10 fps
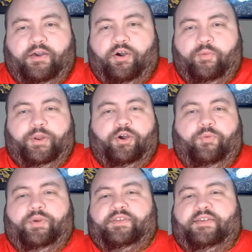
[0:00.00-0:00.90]
A home and
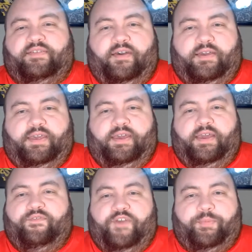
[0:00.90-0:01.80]
home with Kentucky
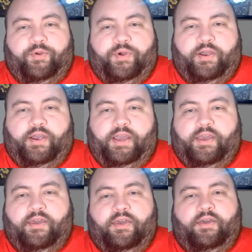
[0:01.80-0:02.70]
in February